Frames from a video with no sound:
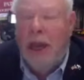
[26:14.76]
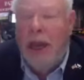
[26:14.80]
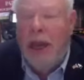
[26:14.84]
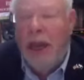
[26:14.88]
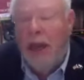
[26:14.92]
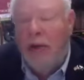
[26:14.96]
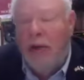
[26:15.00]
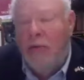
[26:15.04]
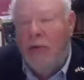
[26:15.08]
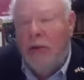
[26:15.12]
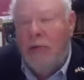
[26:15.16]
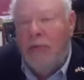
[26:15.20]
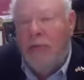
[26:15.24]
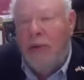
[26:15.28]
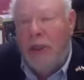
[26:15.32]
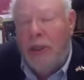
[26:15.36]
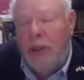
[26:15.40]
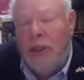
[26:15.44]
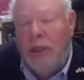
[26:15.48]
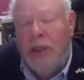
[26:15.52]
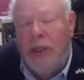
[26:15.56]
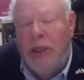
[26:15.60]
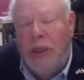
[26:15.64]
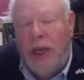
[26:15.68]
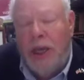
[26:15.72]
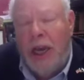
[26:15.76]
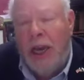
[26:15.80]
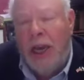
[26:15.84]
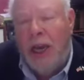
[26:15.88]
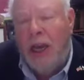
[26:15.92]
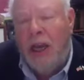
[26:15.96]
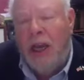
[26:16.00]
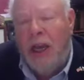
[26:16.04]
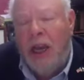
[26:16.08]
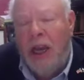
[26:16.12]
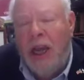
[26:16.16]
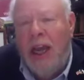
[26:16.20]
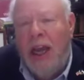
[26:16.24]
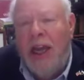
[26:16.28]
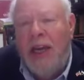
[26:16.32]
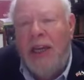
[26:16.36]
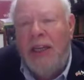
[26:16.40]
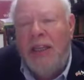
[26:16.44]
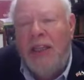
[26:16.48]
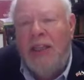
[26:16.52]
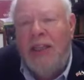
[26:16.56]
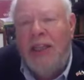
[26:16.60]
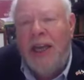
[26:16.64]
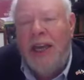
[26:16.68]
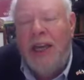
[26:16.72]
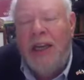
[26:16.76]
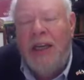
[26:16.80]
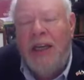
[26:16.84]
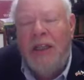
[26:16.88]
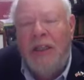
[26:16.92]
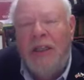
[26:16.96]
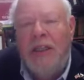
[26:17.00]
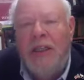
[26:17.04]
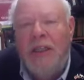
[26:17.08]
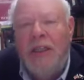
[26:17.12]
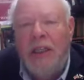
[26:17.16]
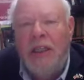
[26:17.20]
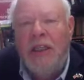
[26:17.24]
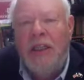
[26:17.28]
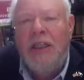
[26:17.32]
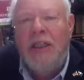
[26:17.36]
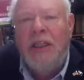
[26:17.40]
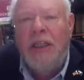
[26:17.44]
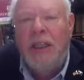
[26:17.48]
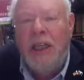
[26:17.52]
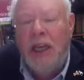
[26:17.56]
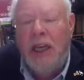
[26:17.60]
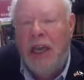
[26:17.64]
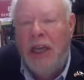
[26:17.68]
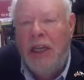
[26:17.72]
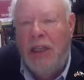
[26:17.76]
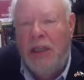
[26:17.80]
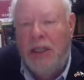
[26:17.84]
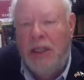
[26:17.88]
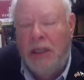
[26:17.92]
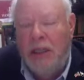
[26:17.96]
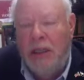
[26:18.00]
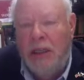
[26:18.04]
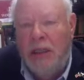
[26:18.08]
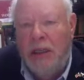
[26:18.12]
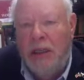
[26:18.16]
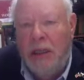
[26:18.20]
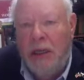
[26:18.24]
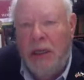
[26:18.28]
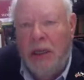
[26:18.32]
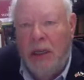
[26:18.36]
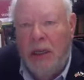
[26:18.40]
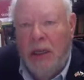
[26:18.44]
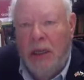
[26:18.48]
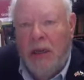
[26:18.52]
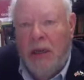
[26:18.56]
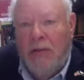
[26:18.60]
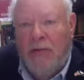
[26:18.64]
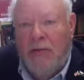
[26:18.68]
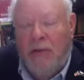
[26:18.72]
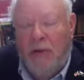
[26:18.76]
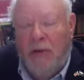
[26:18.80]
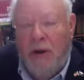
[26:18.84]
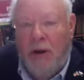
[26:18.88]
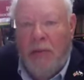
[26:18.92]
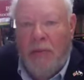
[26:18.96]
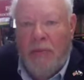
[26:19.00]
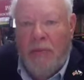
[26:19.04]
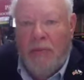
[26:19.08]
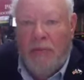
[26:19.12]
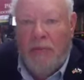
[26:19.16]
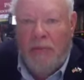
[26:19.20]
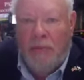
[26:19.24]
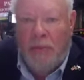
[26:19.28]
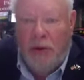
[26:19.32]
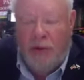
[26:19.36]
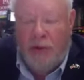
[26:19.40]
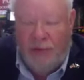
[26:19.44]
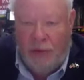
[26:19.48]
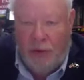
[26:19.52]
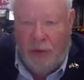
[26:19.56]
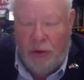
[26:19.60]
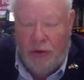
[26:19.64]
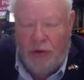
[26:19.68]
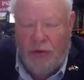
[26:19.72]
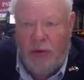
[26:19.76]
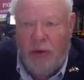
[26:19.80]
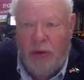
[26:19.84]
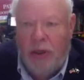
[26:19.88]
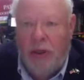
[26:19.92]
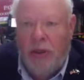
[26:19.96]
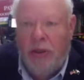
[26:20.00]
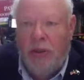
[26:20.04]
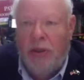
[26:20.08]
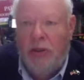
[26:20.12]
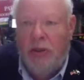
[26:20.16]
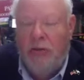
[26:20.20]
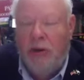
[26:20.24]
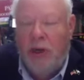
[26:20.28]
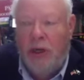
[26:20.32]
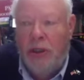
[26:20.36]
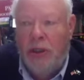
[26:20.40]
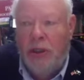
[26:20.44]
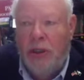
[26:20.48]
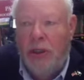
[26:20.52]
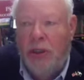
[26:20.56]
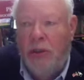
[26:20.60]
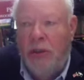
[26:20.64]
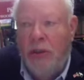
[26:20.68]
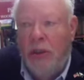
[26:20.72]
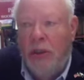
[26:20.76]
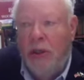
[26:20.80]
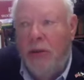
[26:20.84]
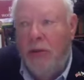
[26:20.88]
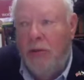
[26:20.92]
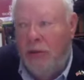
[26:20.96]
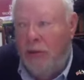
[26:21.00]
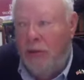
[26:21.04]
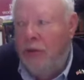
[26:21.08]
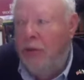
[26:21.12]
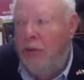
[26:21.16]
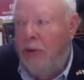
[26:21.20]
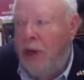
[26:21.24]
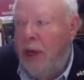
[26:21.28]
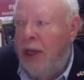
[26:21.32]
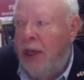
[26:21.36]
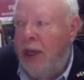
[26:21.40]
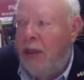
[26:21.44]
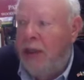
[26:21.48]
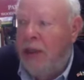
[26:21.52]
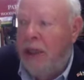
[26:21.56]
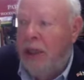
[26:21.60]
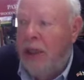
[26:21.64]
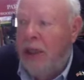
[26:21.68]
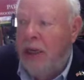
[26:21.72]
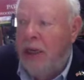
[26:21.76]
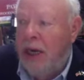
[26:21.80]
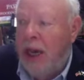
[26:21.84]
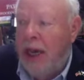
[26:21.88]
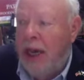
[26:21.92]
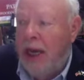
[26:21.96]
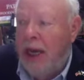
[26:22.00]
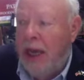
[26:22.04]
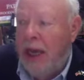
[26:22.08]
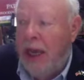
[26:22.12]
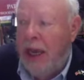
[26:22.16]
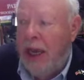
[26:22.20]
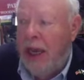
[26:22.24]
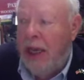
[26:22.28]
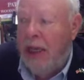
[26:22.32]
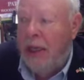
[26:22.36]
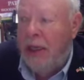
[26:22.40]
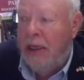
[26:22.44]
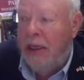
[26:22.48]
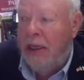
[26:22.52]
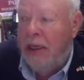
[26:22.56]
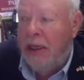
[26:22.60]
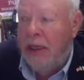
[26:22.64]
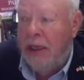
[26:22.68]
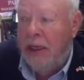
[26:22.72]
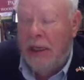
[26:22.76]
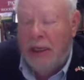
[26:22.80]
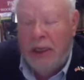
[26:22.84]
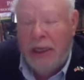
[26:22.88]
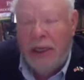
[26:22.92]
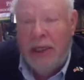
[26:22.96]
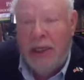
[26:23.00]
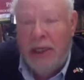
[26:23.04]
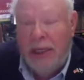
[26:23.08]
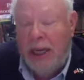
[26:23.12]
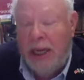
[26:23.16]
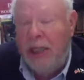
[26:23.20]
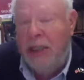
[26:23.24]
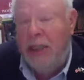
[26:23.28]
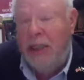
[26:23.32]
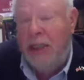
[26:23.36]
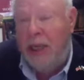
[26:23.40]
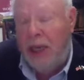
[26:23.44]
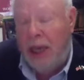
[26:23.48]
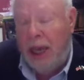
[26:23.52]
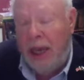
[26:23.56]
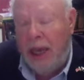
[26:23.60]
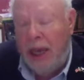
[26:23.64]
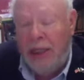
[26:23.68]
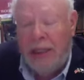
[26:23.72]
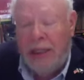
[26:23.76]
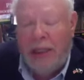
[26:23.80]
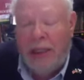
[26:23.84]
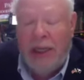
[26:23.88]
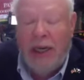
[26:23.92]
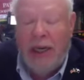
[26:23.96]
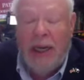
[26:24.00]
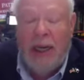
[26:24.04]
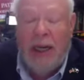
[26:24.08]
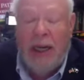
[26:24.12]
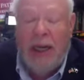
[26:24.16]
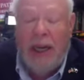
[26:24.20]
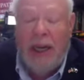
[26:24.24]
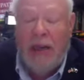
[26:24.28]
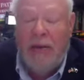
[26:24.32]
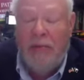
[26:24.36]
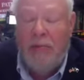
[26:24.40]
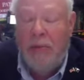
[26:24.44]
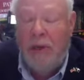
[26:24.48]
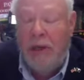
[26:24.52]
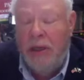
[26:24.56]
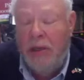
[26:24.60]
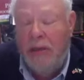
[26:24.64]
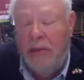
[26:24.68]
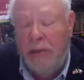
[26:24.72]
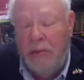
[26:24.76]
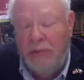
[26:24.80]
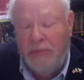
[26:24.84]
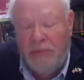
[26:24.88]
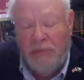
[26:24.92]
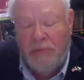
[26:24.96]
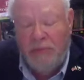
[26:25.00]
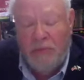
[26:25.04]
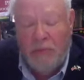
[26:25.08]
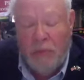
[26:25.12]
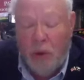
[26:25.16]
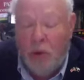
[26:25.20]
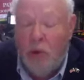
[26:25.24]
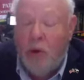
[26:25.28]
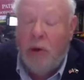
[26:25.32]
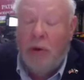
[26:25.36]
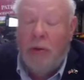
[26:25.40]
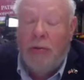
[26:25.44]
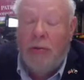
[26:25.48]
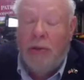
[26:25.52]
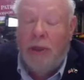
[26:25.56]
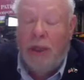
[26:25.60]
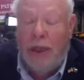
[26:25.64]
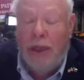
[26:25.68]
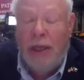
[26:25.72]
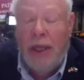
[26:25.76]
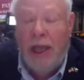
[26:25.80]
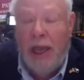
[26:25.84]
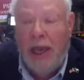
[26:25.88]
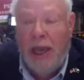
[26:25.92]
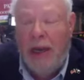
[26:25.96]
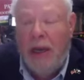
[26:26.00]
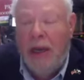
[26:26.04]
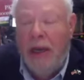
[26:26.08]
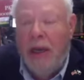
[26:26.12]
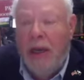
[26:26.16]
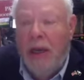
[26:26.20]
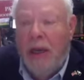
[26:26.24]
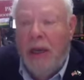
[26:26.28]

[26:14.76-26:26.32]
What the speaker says: add with Manissa, I outlined exactly six cases from the first Reconstruction through 1898 and things, actually 1898 being more than that.